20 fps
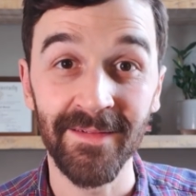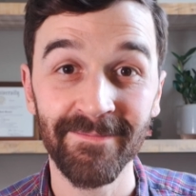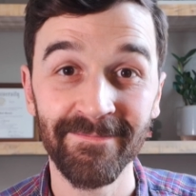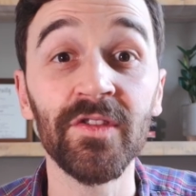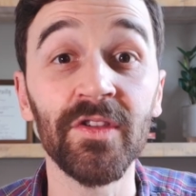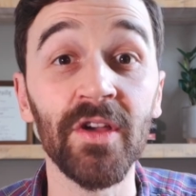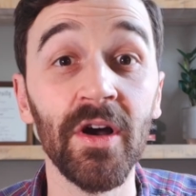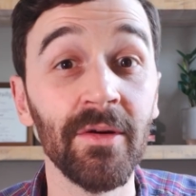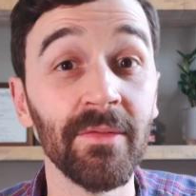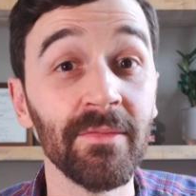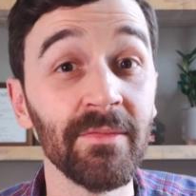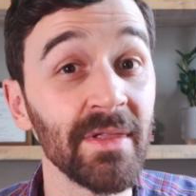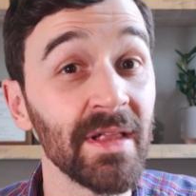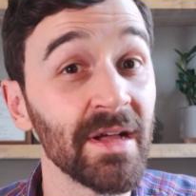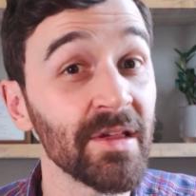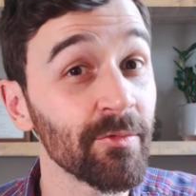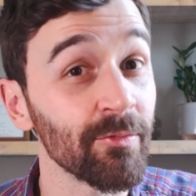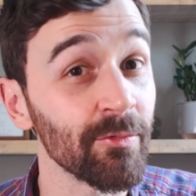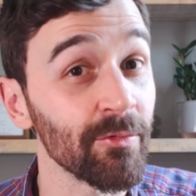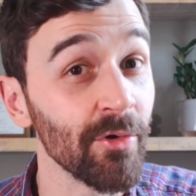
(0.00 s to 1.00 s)
So
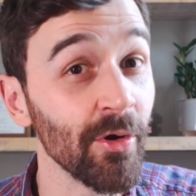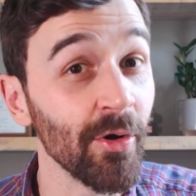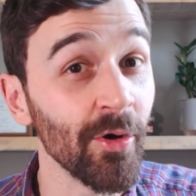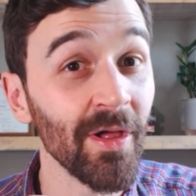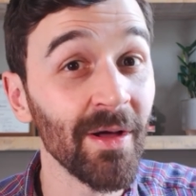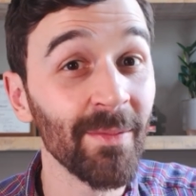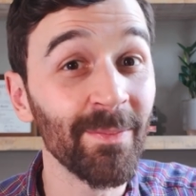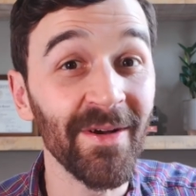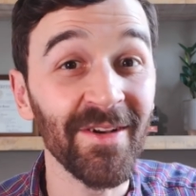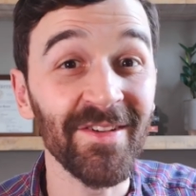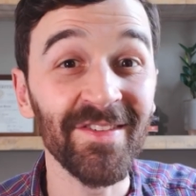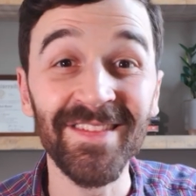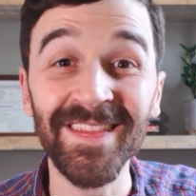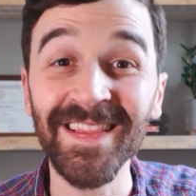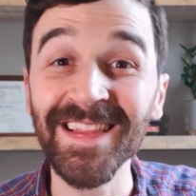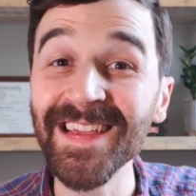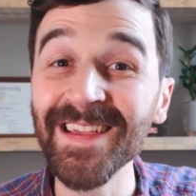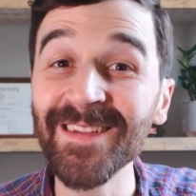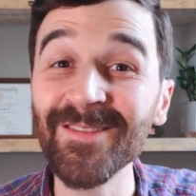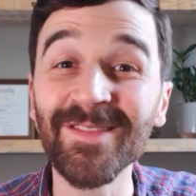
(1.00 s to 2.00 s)
let's roll up our
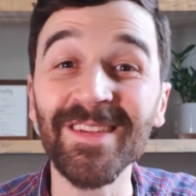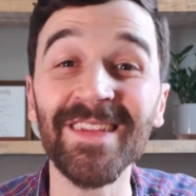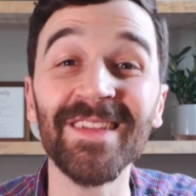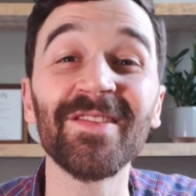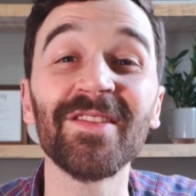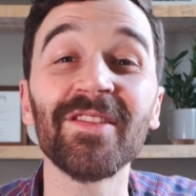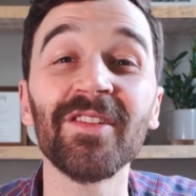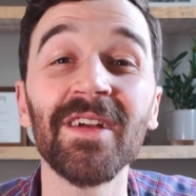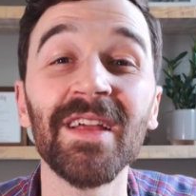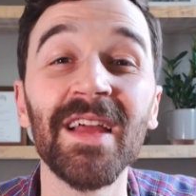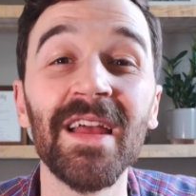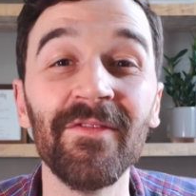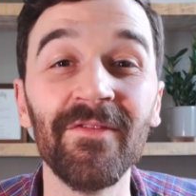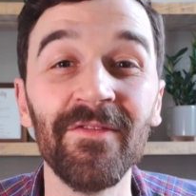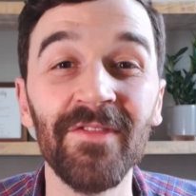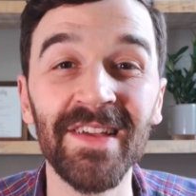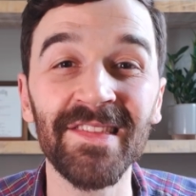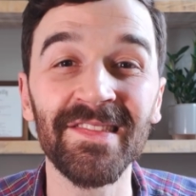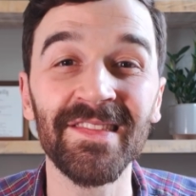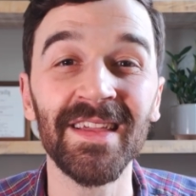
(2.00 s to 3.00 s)
sleeves and start
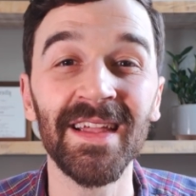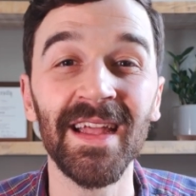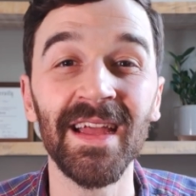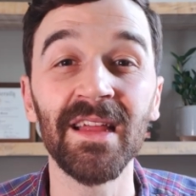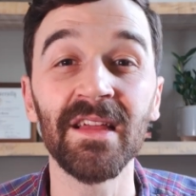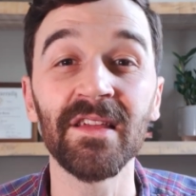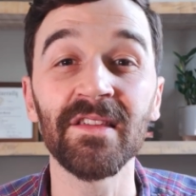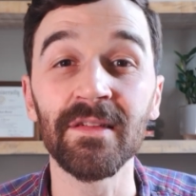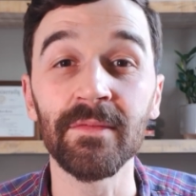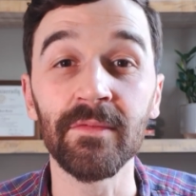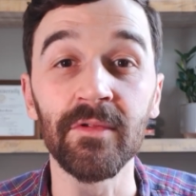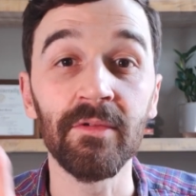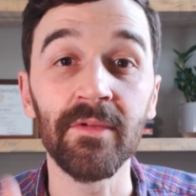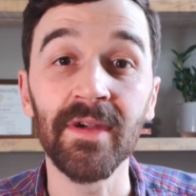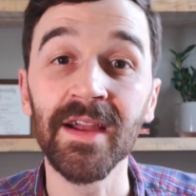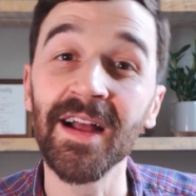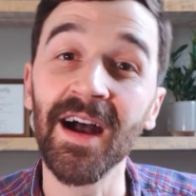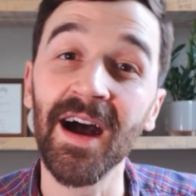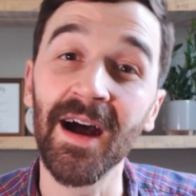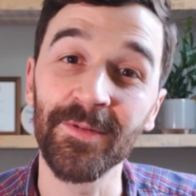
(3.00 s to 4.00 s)
investigating some
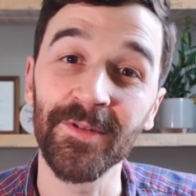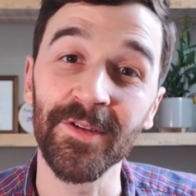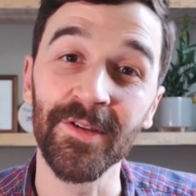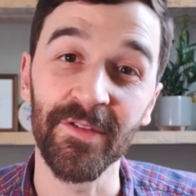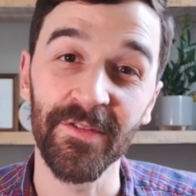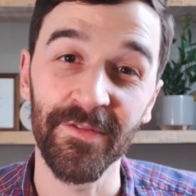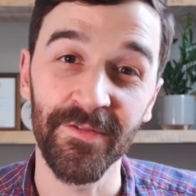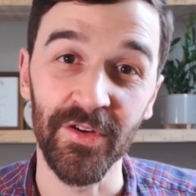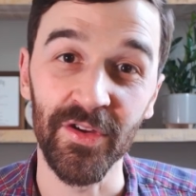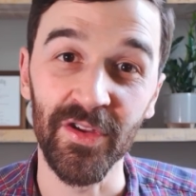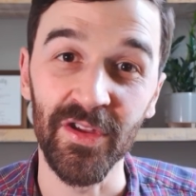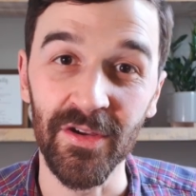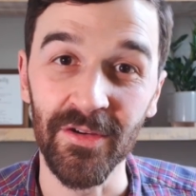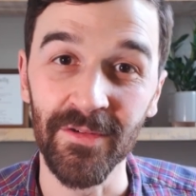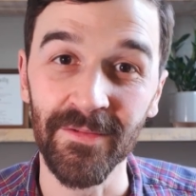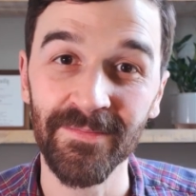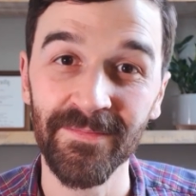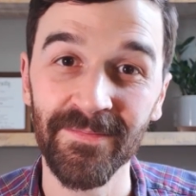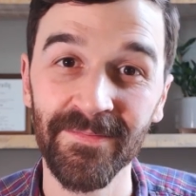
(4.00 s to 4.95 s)
great options for you.